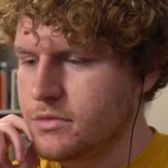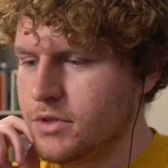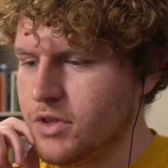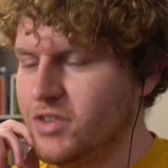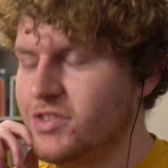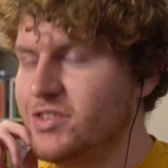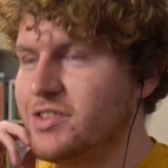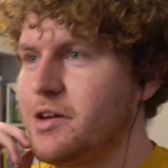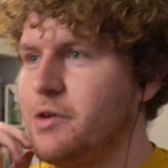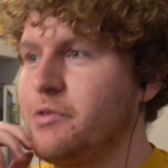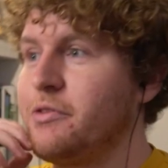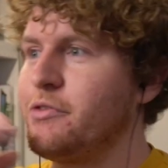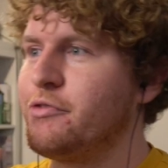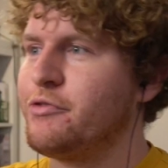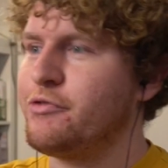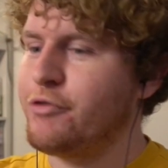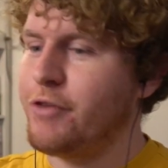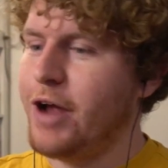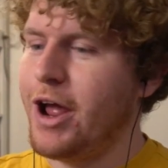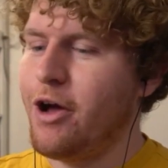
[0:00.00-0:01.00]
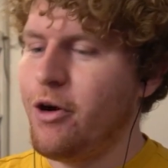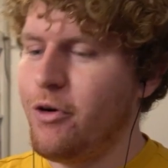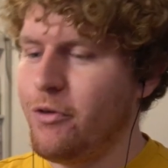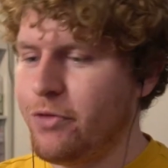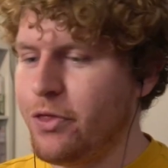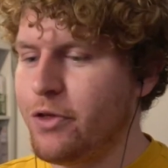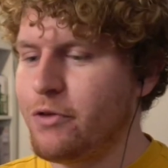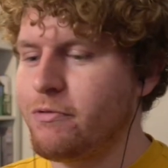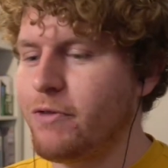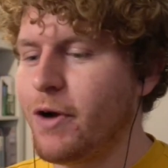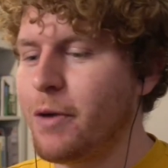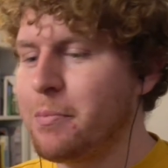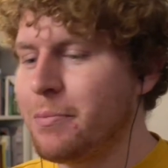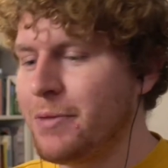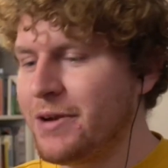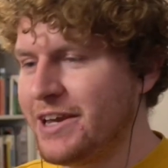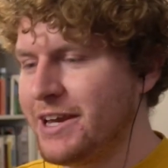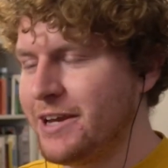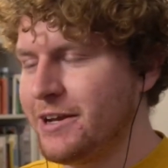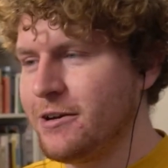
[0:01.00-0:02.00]
There's still the threat of the
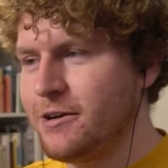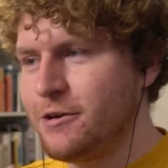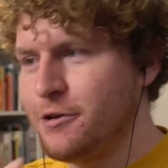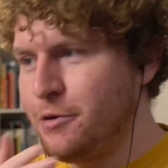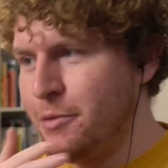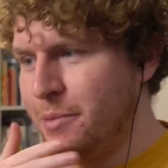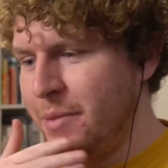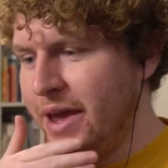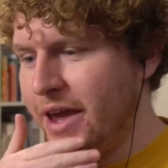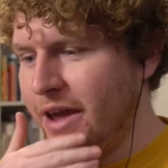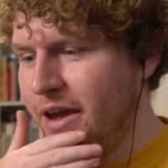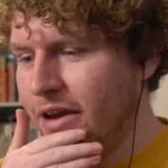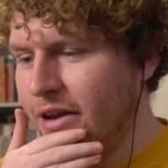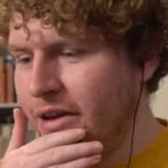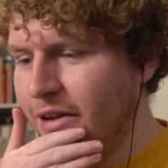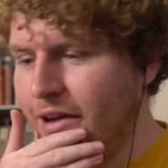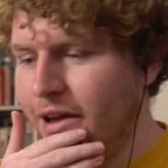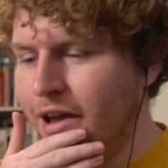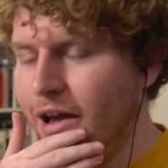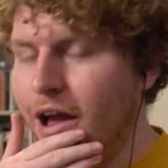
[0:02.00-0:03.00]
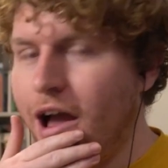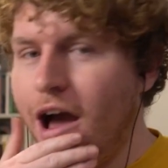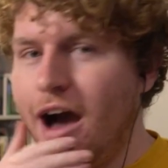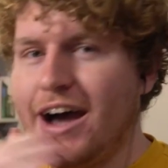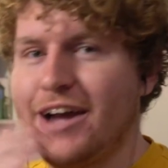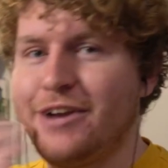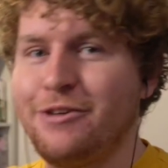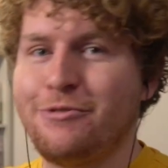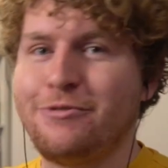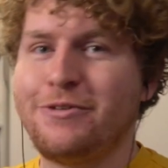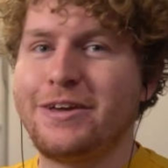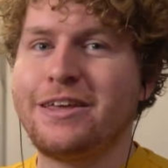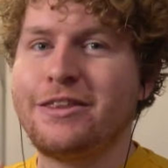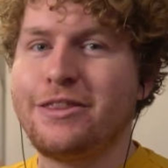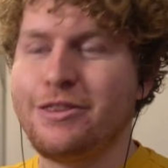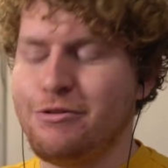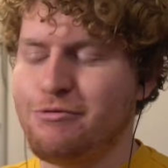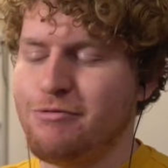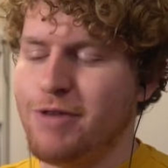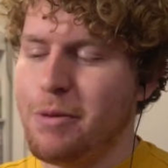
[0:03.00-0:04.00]
rumbling looming. I do
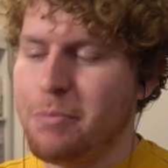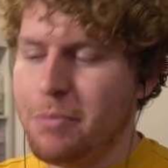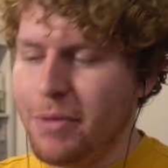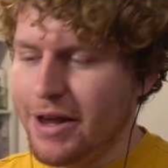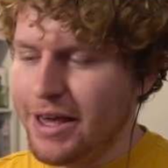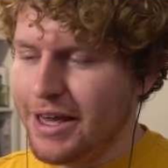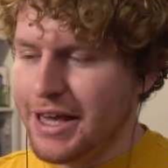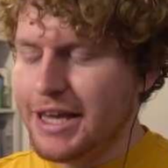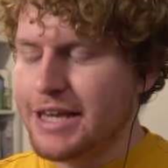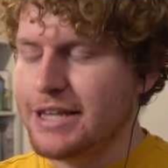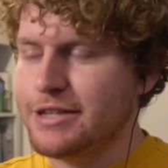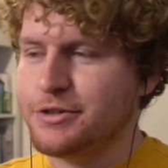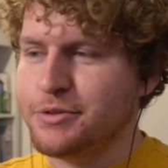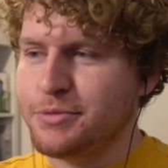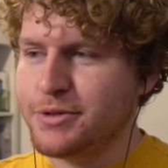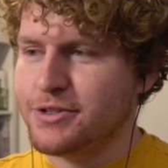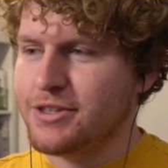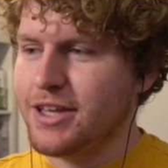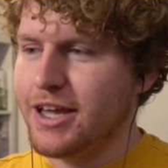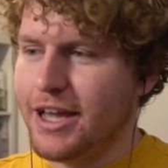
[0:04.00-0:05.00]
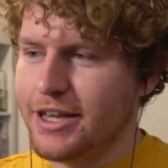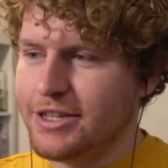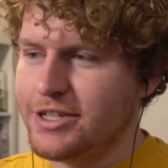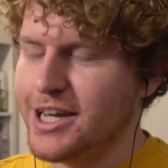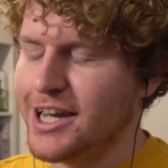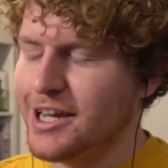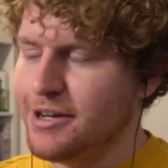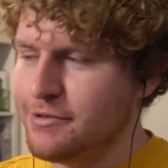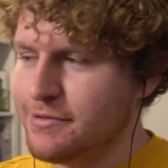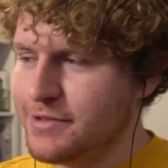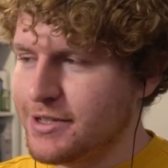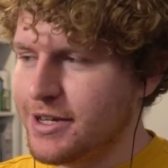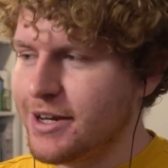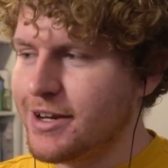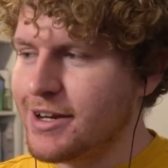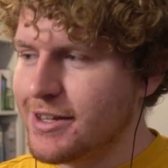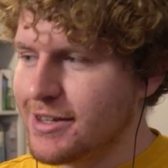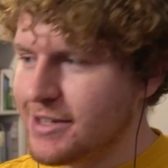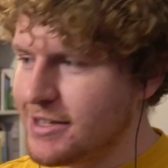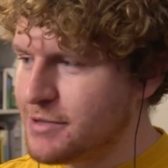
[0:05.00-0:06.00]
think the rumbling is almost like a Chekhov's
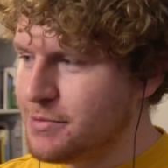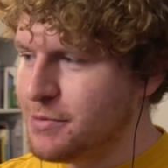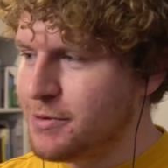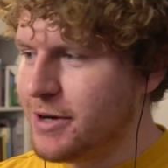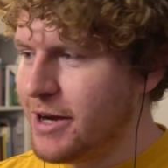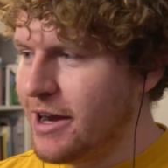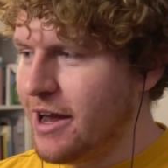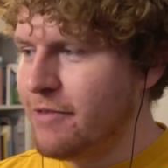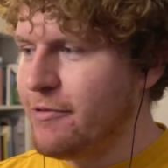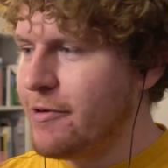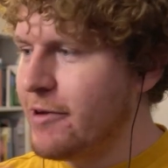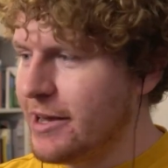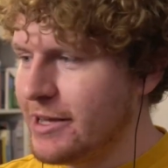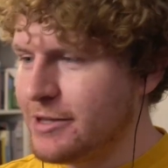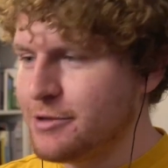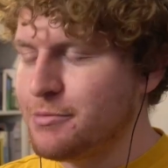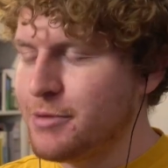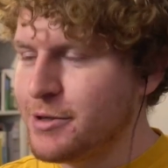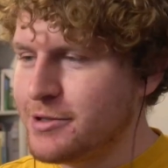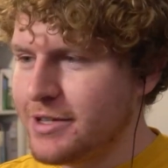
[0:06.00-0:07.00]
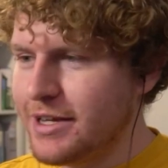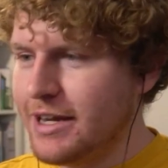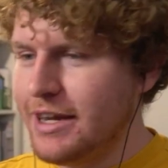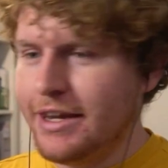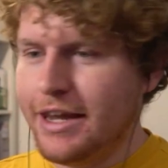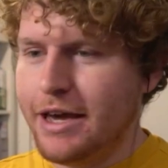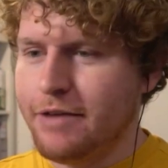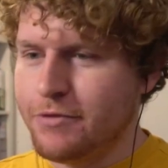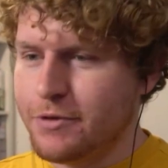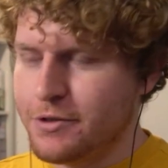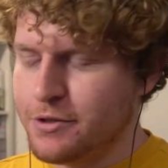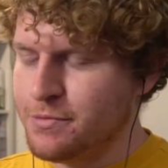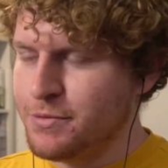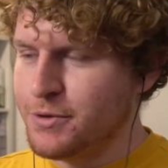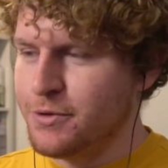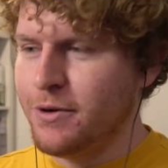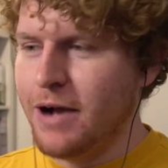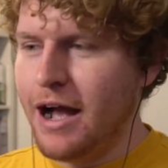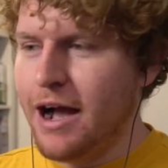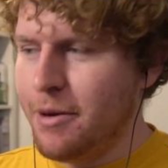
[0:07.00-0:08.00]
gun at this point. I feel like it's almost
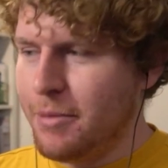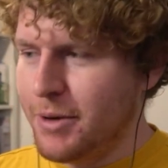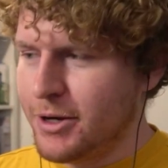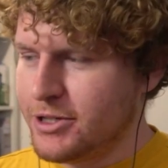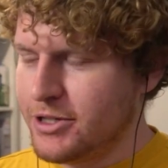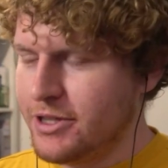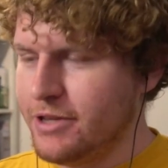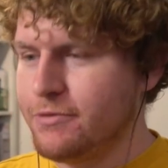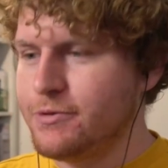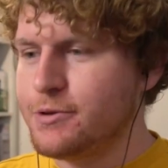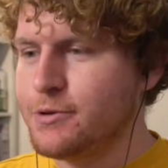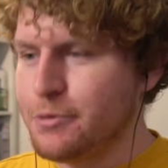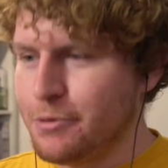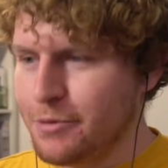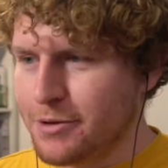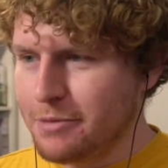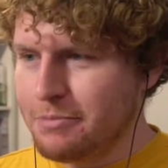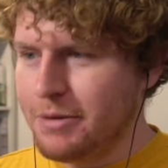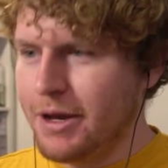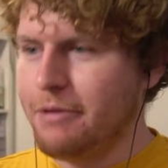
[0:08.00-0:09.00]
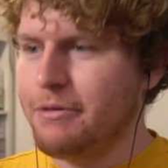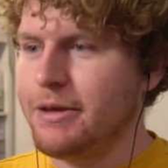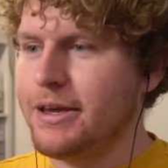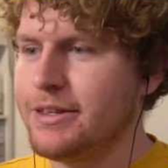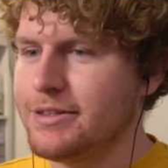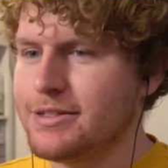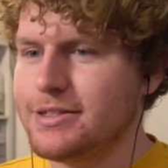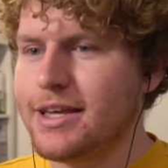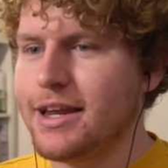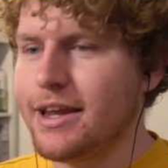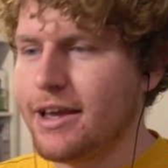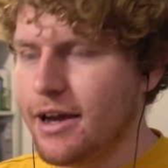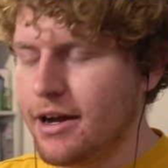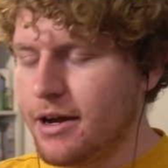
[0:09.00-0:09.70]
inevitable how much they've talked about it and set it